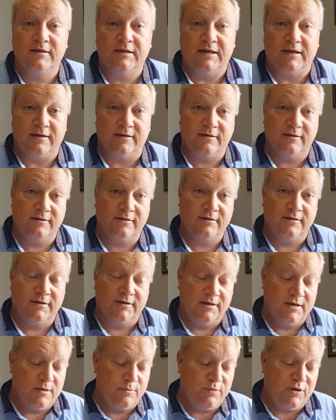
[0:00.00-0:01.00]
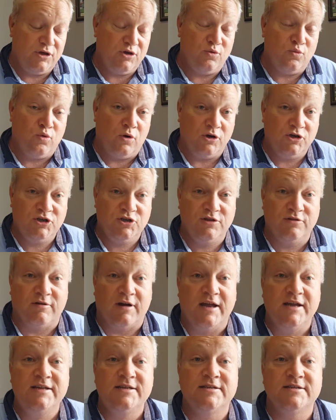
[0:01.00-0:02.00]
Yeah. But you watched the
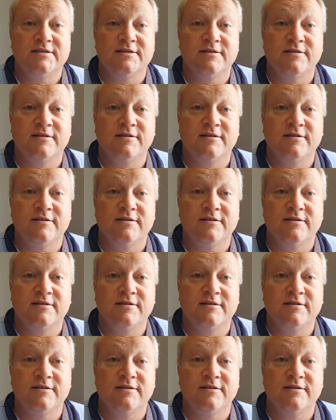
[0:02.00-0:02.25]
race.